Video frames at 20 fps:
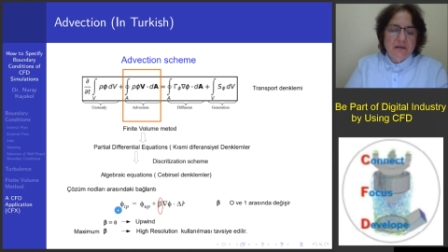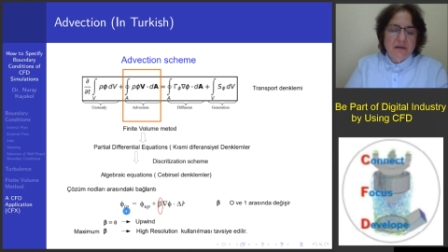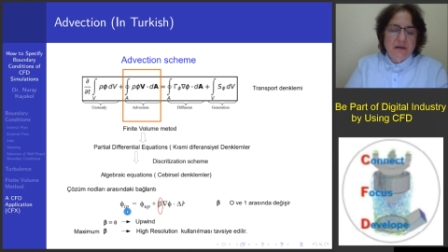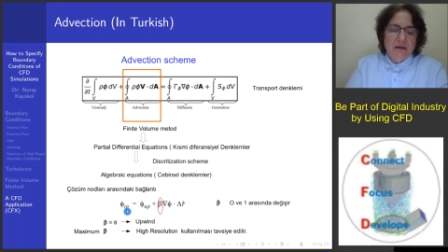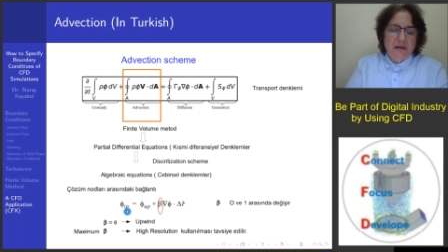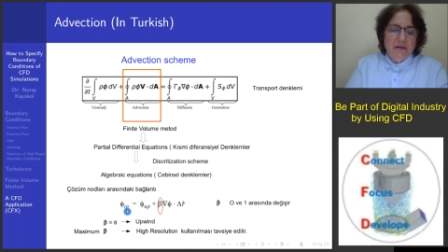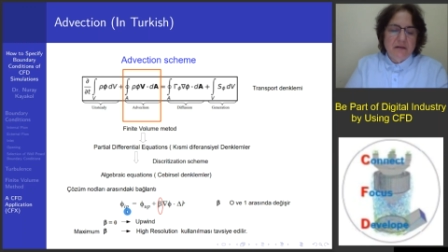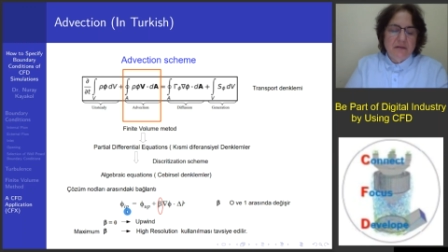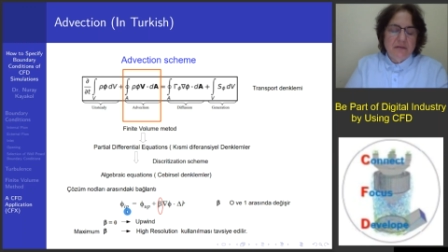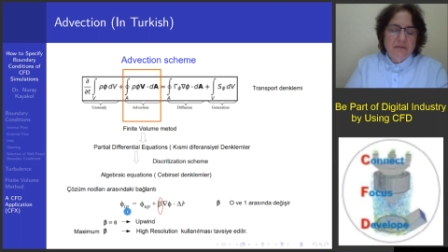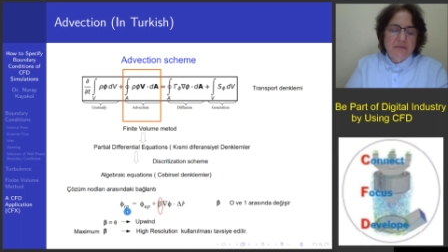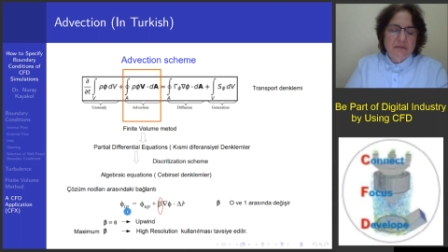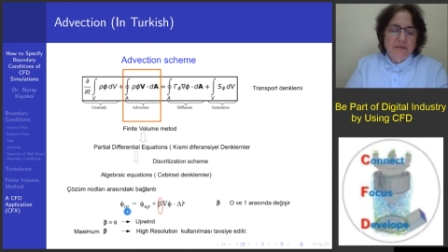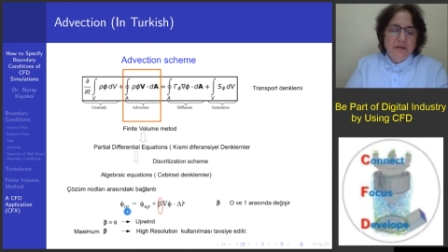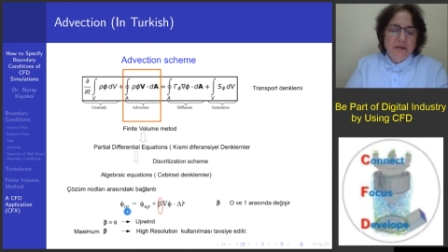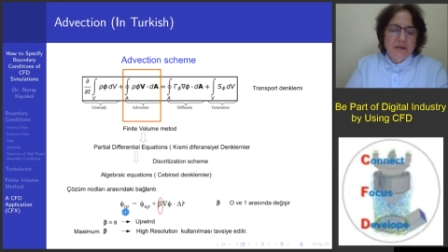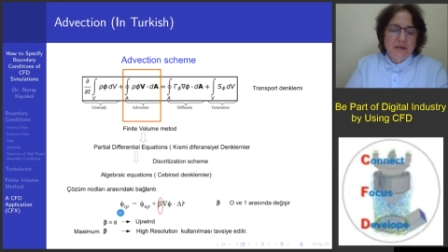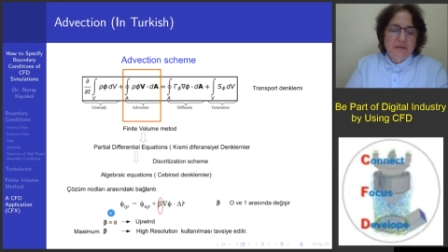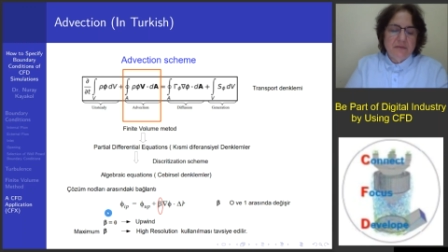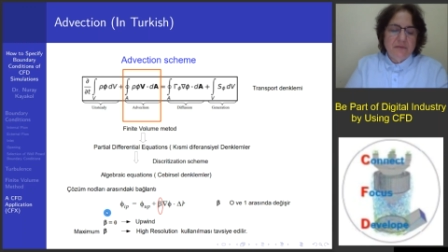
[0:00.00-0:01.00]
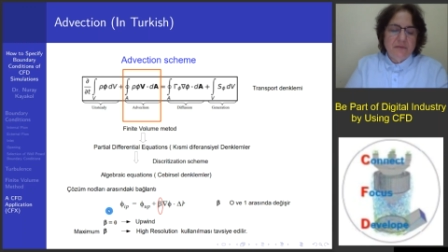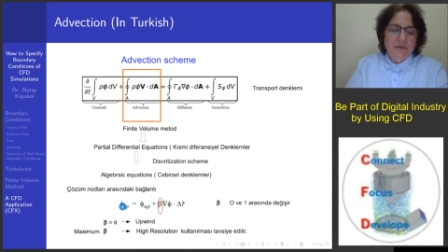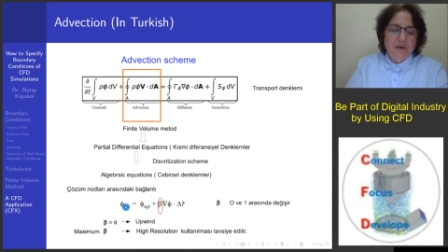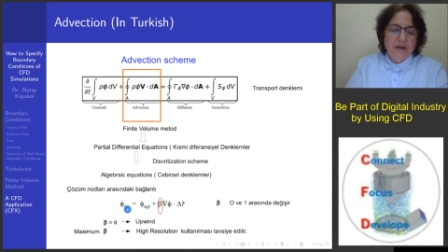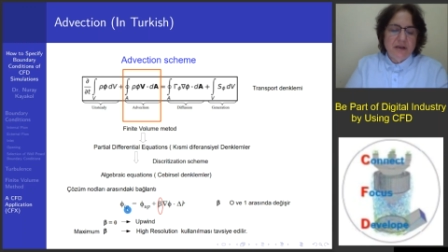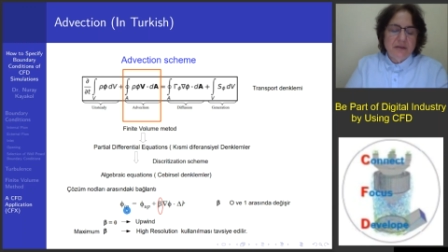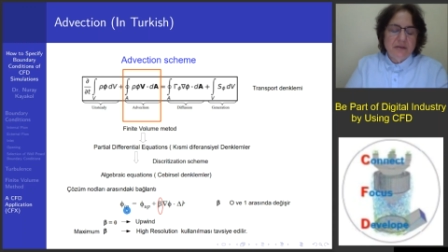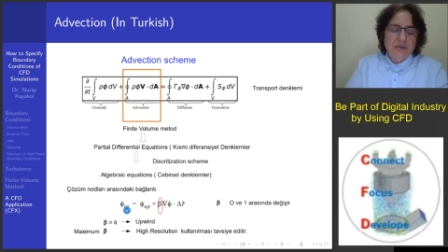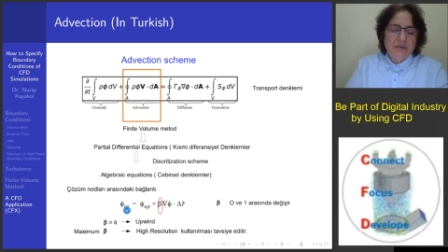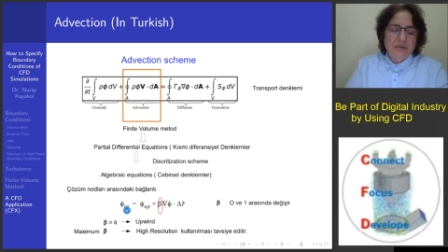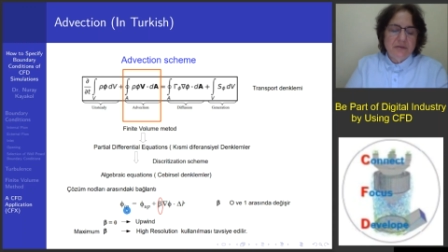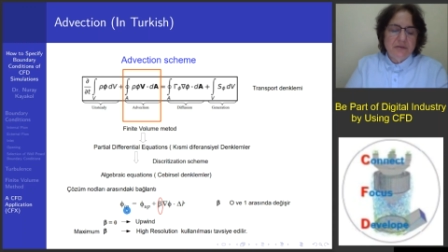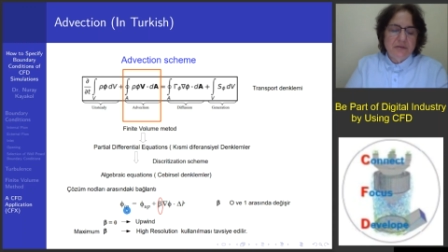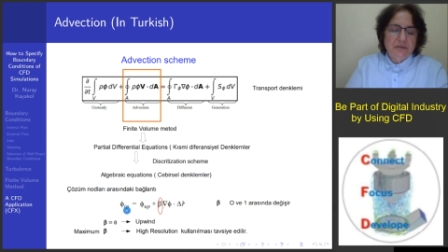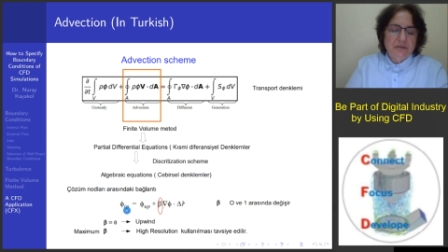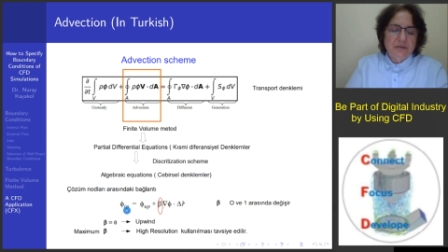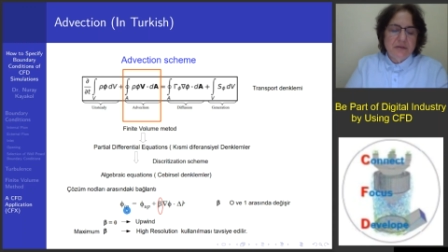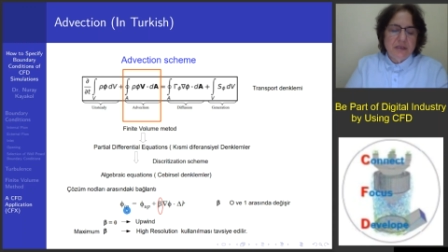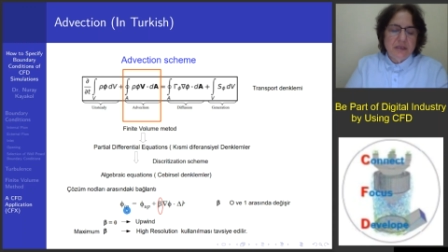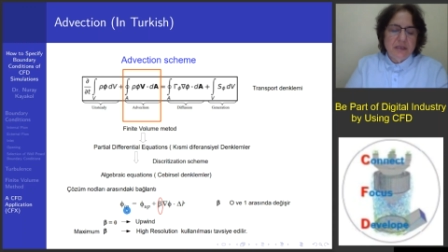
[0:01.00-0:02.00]
how a value
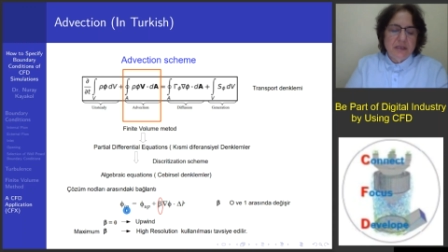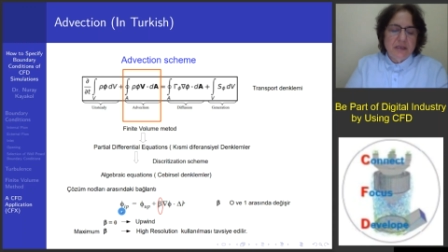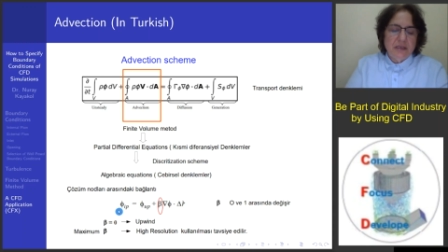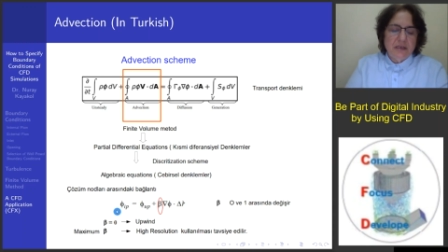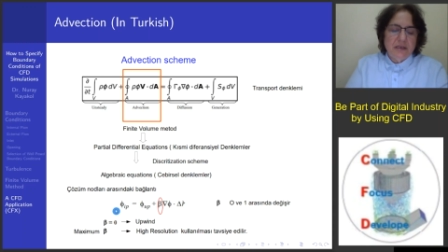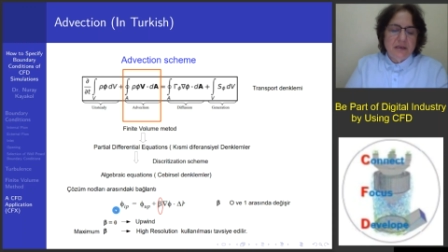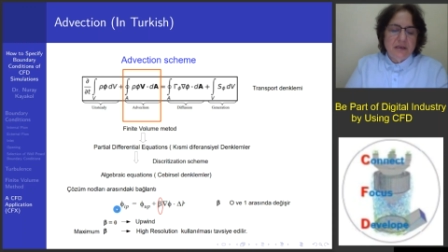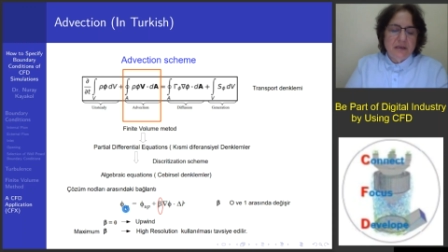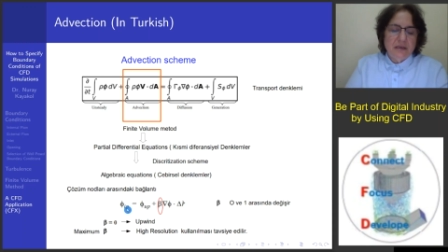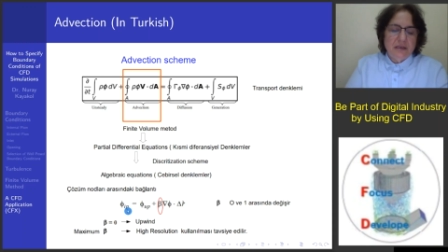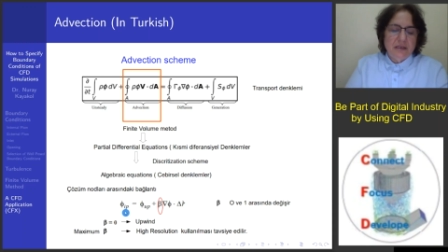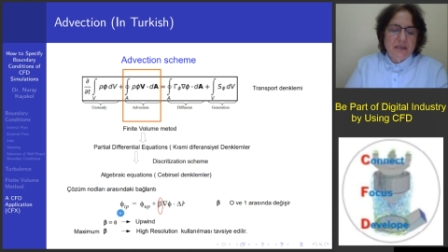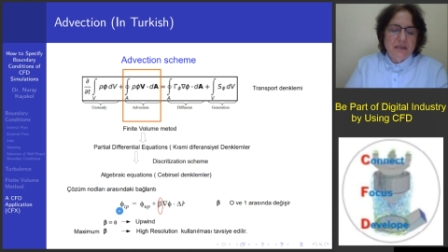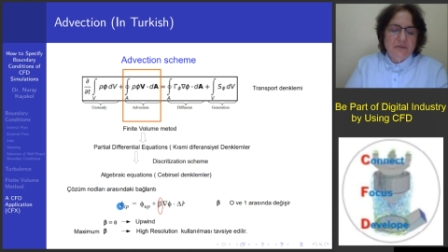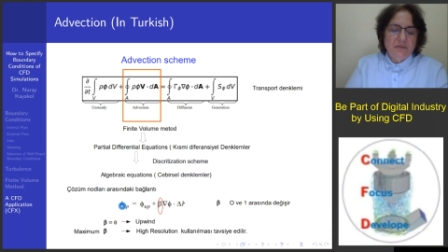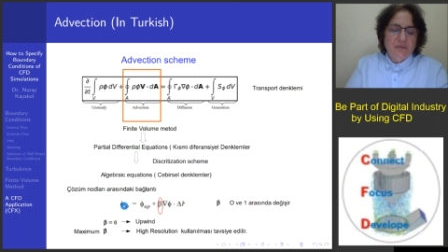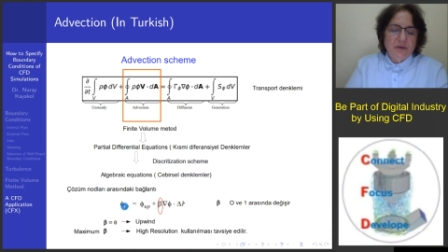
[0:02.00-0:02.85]
in